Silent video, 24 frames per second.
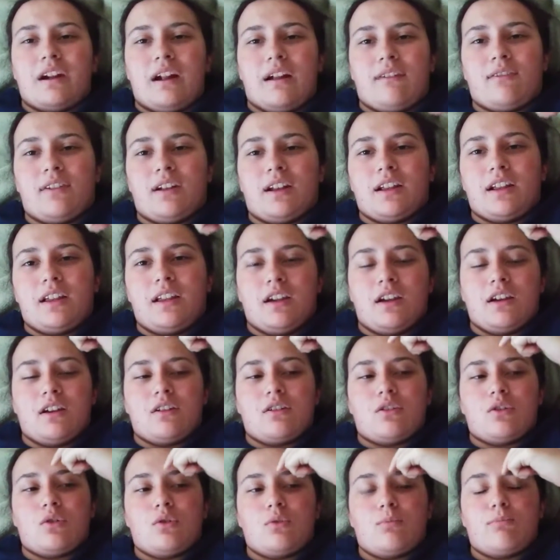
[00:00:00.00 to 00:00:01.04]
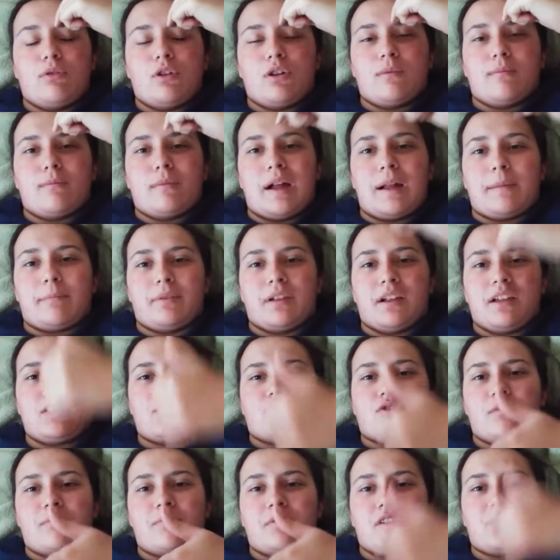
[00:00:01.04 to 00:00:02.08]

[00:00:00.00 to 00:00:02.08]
I've got to go put my play script